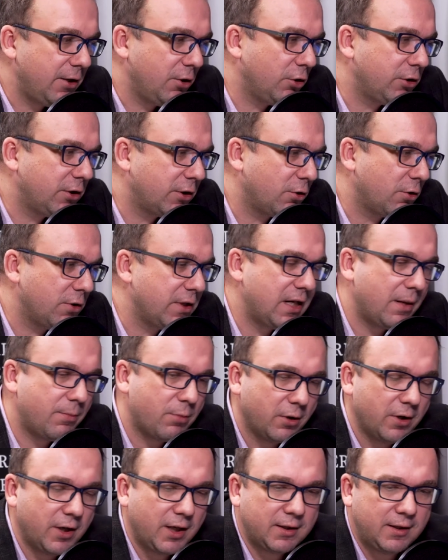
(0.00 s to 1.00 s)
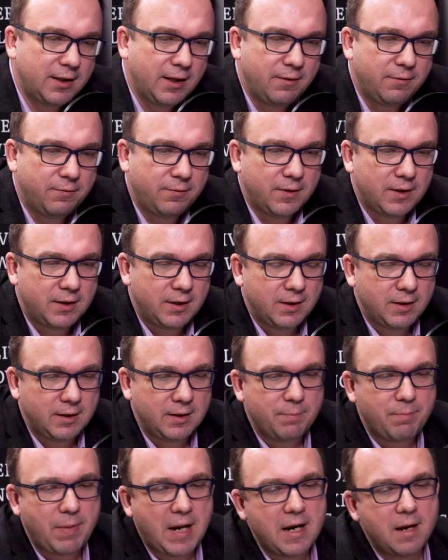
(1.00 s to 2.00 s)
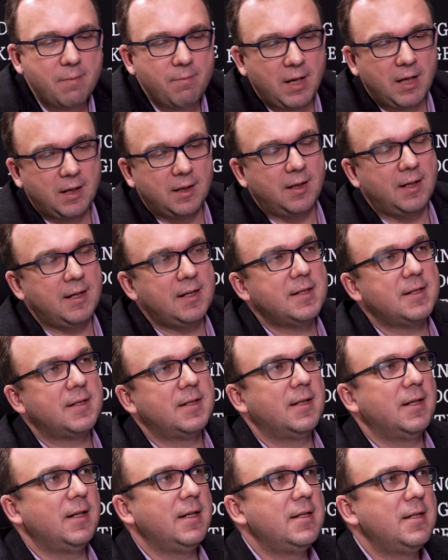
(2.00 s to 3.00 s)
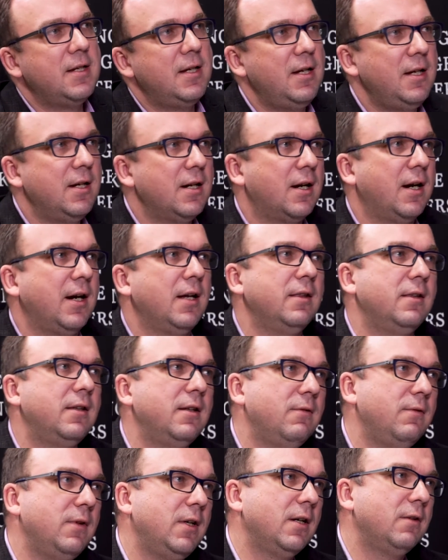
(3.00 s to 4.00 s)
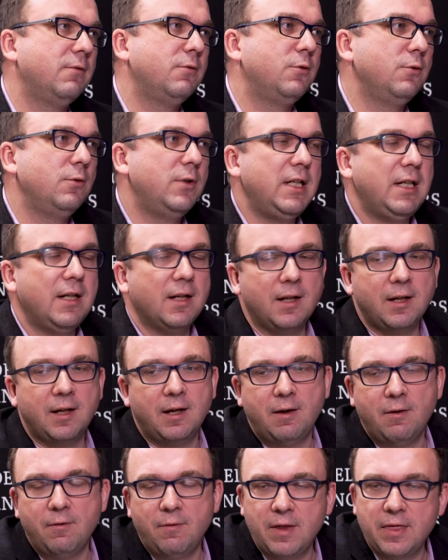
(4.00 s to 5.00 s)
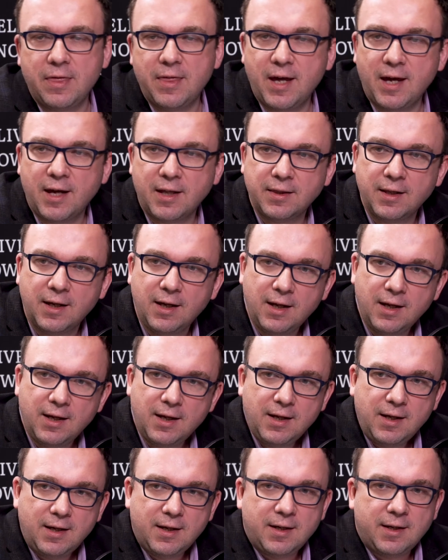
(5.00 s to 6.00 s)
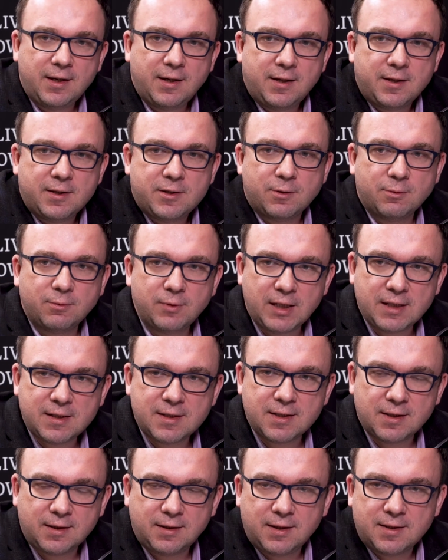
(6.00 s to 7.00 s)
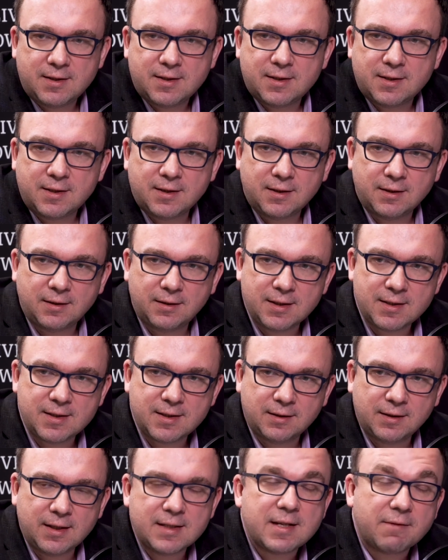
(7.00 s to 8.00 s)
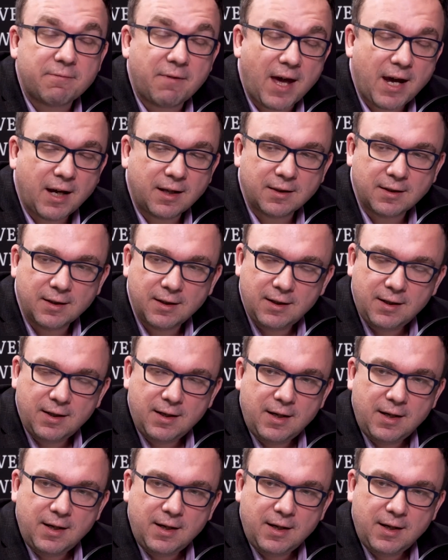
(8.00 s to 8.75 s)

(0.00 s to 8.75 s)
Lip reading: Not counterproductive. The pandemic is here, and we have to deal with that. So that's a fact.